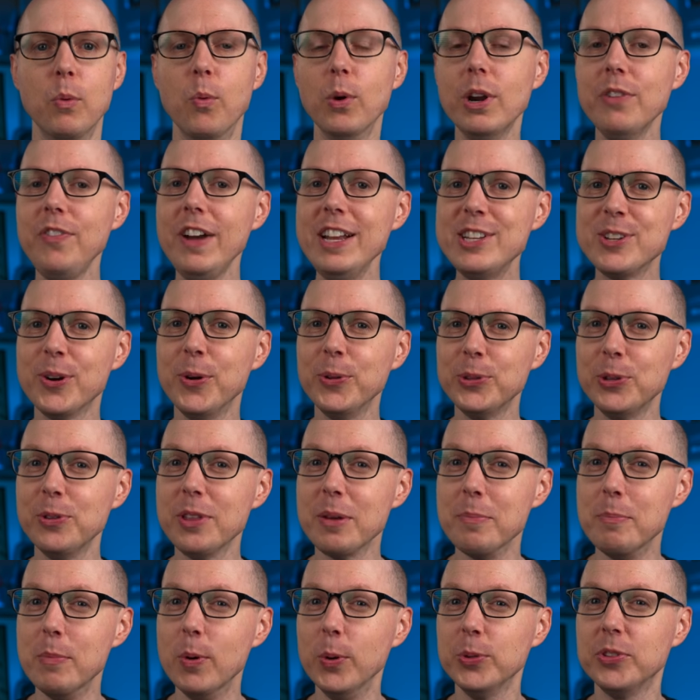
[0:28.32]
what if I told you
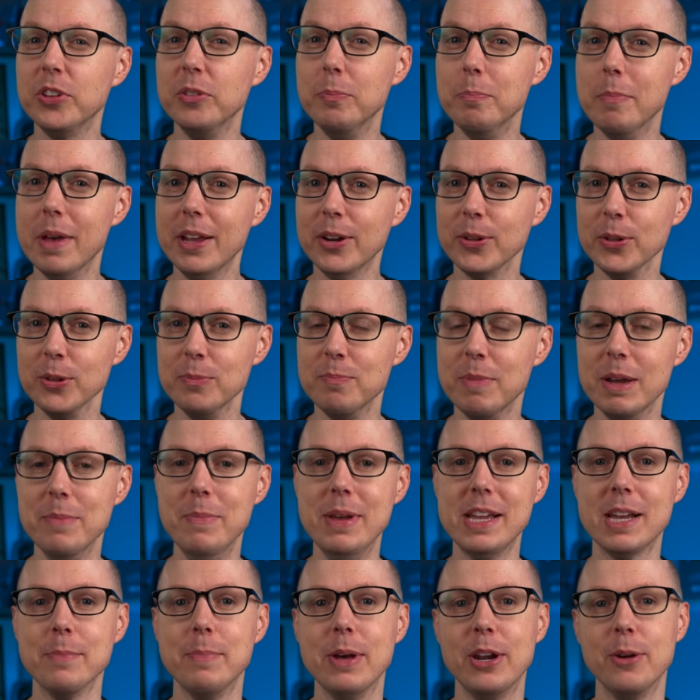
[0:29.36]
that molten metal might
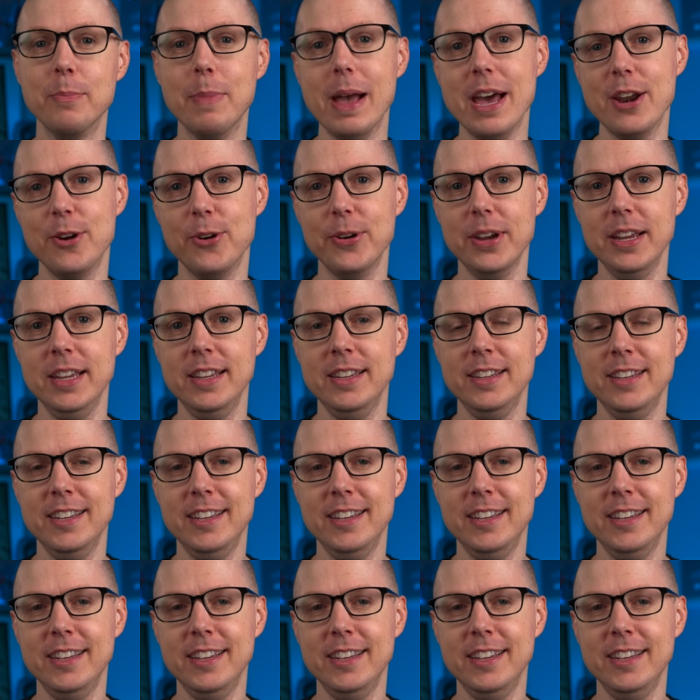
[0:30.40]
make a better battery?